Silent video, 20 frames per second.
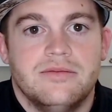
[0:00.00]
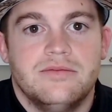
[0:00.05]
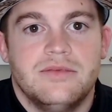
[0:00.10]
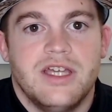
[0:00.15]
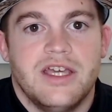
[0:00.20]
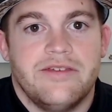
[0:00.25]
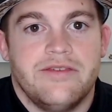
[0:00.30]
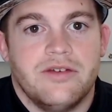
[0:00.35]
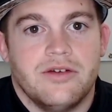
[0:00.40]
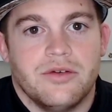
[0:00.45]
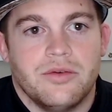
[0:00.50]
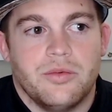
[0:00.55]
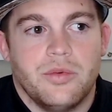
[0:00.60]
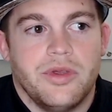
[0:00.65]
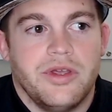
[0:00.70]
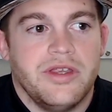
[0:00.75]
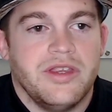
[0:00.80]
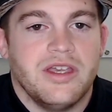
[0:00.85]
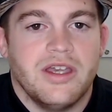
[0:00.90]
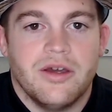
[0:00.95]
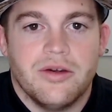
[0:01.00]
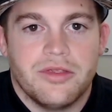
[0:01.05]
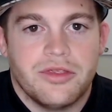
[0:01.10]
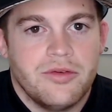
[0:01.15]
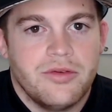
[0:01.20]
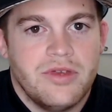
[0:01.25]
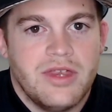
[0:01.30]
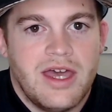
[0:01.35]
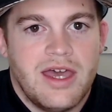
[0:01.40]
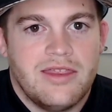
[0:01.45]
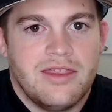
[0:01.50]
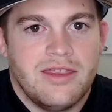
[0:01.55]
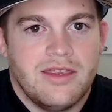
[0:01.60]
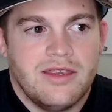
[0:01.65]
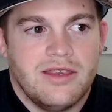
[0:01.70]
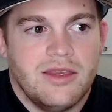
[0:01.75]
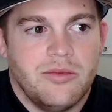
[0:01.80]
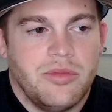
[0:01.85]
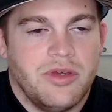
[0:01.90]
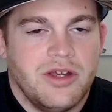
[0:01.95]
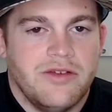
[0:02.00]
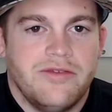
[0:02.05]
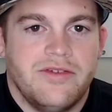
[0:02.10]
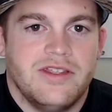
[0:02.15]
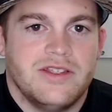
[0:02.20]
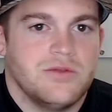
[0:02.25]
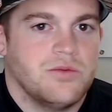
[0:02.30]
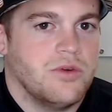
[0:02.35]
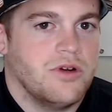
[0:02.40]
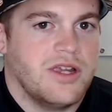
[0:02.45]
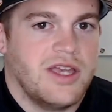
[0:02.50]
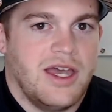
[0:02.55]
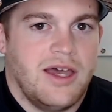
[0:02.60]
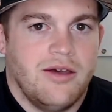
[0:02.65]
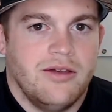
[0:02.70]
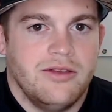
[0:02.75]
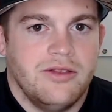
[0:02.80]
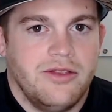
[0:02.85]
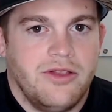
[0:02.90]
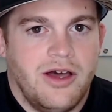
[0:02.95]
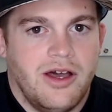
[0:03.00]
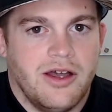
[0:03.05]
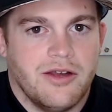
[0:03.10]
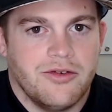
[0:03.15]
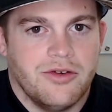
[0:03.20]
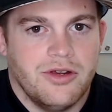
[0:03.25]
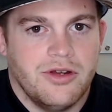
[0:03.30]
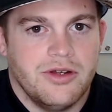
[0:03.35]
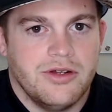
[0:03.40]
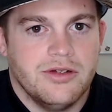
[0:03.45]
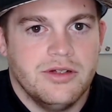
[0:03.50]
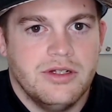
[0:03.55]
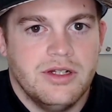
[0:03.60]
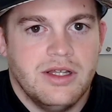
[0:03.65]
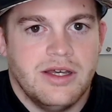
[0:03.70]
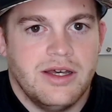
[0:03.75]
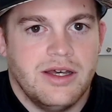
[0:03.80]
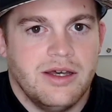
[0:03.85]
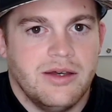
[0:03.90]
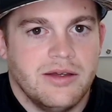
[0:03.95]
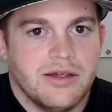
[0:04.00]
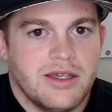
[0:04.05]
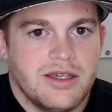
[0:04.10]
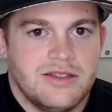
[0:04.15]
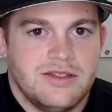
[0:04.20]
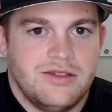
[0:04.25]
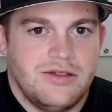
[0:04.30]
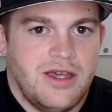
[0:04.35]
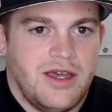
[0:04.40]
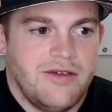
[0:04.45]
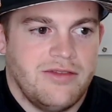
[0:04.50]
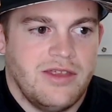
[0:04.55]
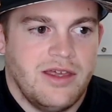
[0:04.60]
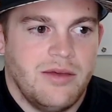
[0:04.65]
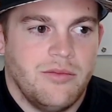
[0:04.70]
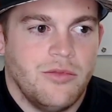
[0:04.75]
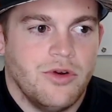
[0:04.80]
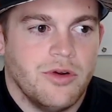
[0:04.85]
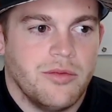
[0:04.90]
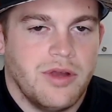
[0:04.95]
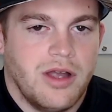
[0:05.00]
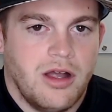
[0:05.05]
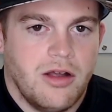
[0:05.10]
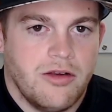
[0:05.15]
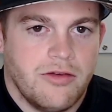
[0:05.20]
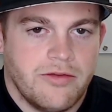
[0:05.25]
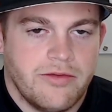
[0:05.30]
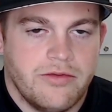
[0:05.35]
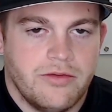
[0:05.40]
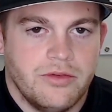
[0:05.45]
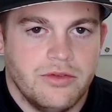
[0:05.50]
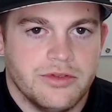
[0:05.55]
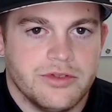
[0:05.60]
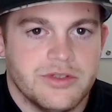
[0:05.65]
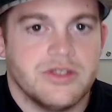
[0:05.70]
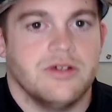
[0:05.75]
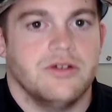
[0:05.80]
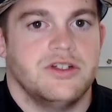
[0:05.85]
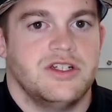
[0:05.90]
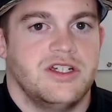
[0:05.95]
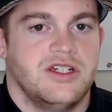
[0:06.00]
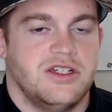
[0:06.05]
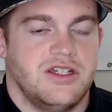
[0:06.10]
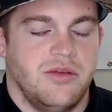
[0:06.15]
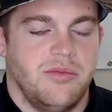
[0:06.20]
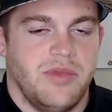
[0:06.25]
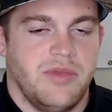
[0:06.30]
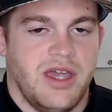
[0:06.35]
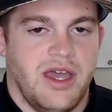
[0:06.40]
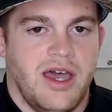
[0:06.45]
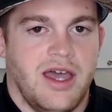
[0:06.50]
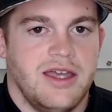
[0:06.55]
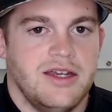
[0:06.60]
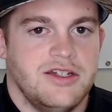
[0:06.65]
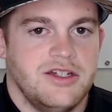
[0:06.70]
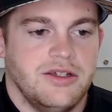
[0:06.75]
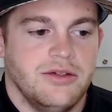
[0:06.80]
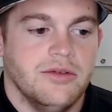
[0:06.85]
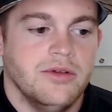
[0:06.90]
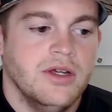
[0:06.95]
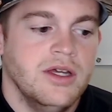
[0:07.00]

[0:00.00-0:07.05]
if you're willing to go through that, then the benefits work out in the long run because you have that more powerful search engine behind you.